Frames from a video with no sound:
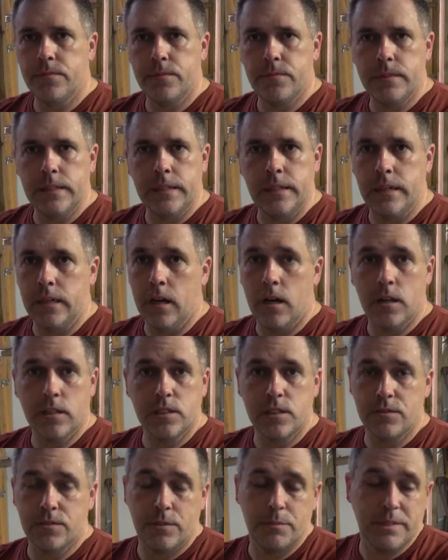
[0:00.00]
in an
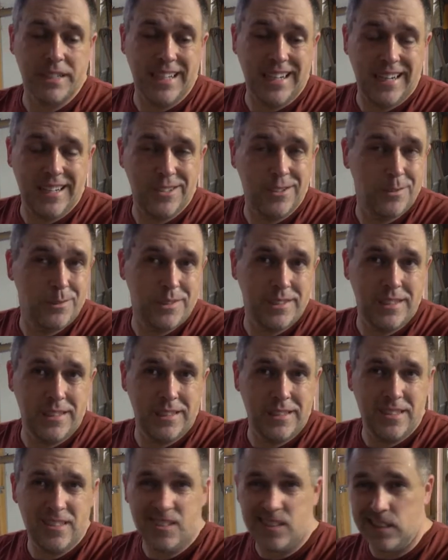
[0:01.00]
auction from a guy who was in
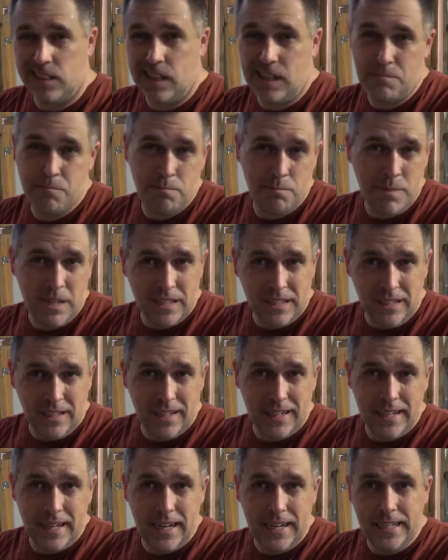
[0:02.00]
his mid to
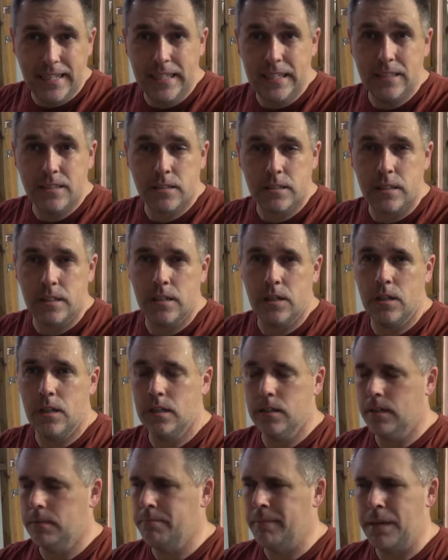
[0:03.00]
late 80s,
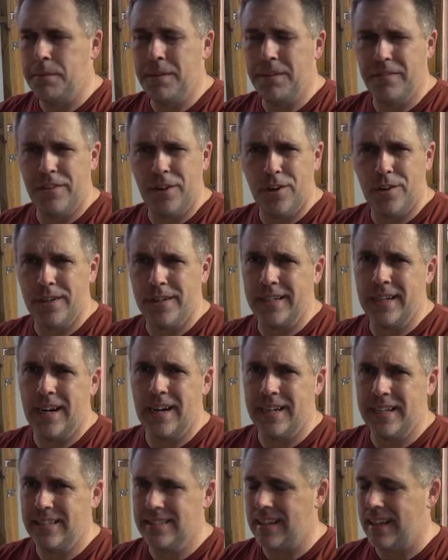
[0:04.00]
maybe even early
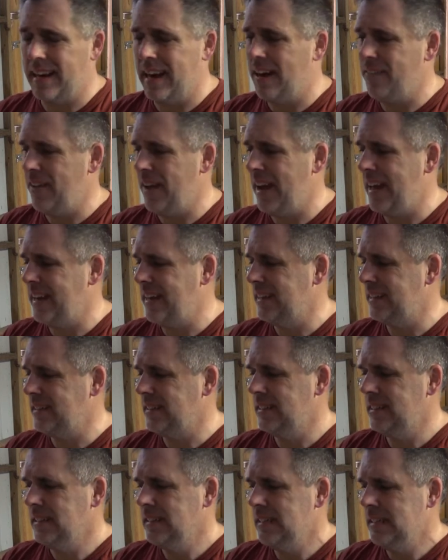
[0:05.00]
90s, and I've had it,
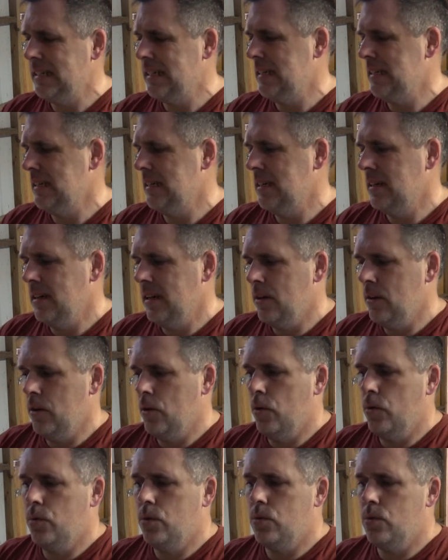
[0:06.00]

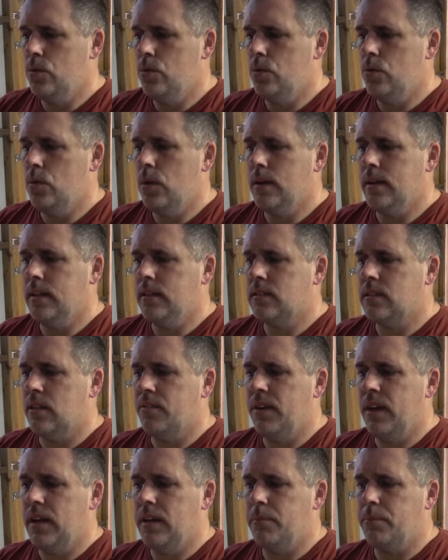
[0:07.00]
I guess I've
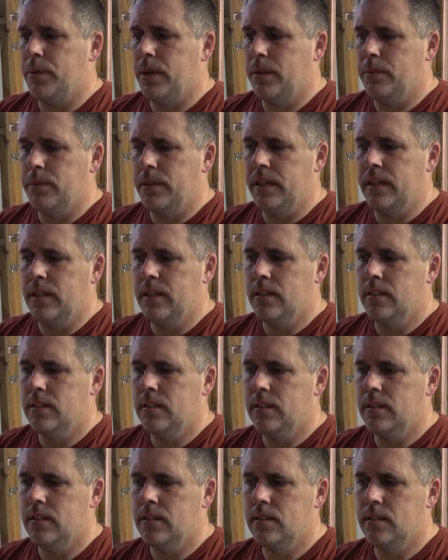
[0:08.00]
had it probably
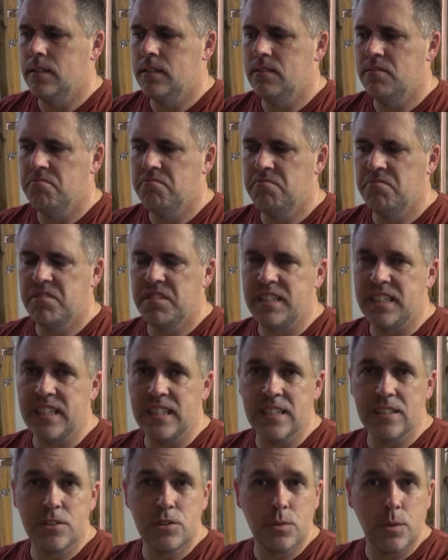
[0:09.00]

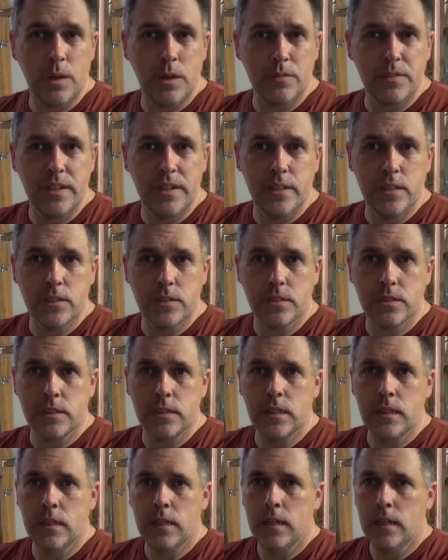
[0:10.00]
10, 12 years.
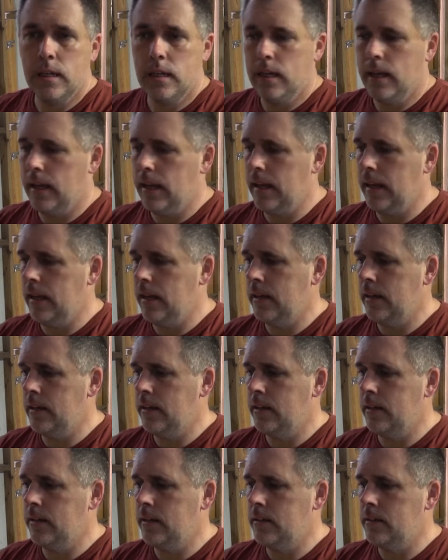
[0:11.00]

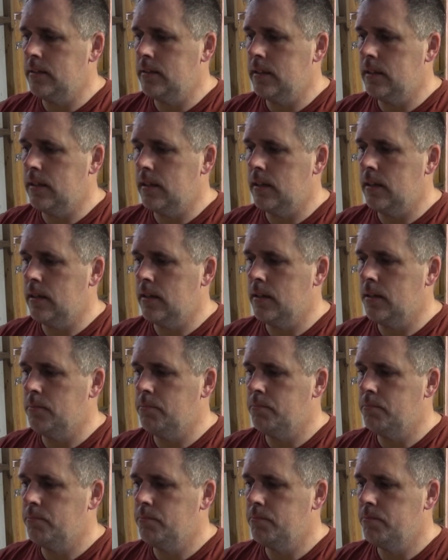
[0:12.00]
And
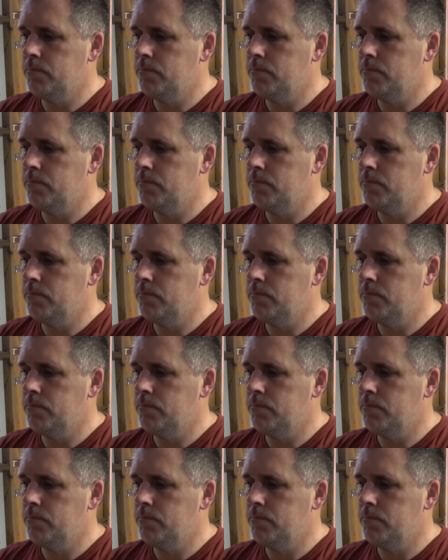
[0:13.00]
so